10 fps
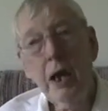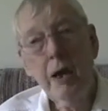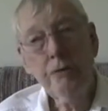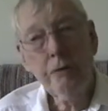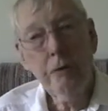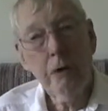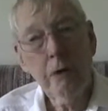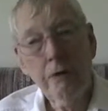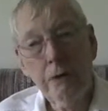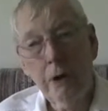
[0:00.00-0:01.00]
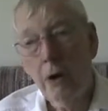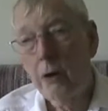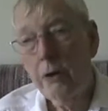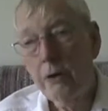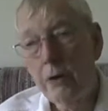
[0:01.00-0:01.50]
high school, I guess, or
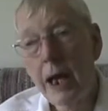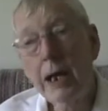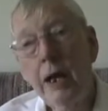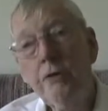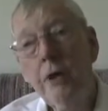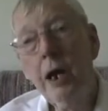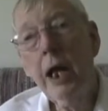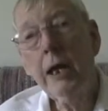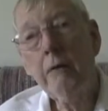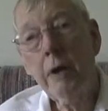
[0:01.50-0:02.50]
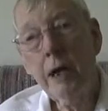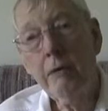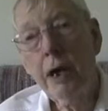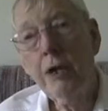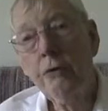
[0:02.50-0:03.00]
earlier than that. I started hanging around
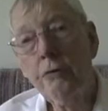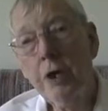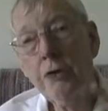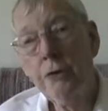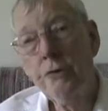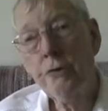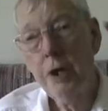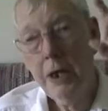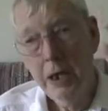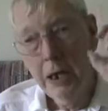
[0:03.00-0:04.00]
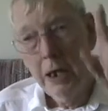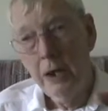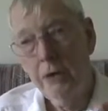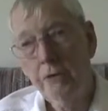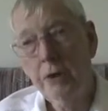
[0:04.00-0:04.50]
radio stations
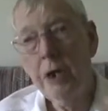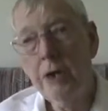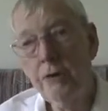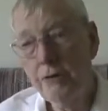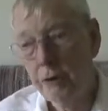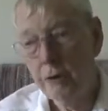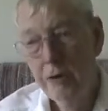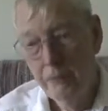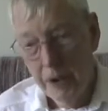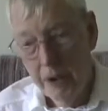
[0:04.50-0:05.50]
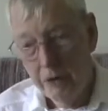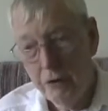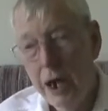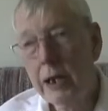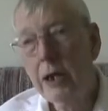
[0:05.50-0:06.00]
in the city just
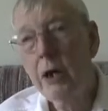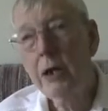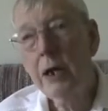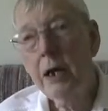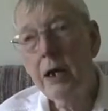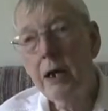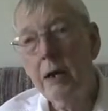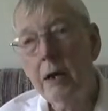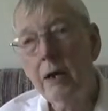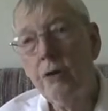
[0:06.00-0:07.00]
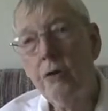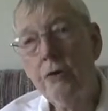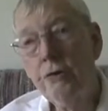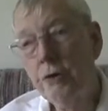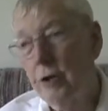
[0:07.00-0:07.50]
trying to get on the air. And of
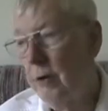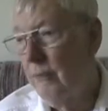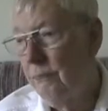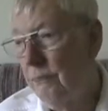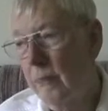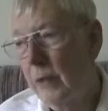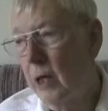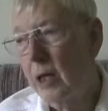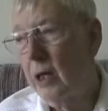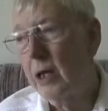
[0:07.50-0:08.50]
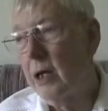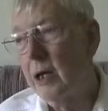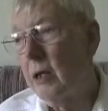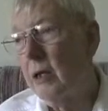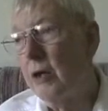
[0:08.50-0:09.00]
course,
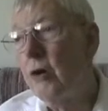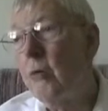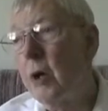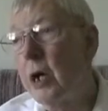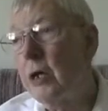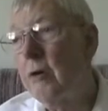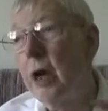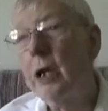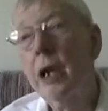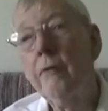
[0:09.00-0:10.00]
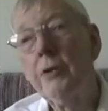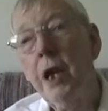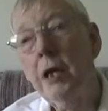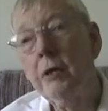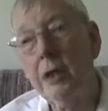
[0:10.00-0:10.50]
no way, you had to have
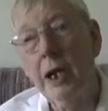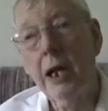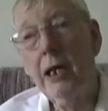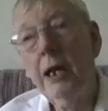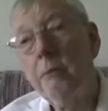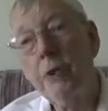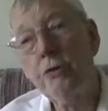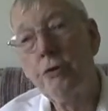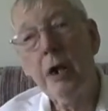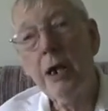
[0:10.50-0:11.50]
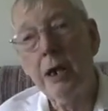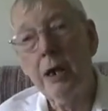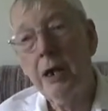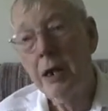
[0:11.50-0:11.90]
talent, and I hadn't been trained.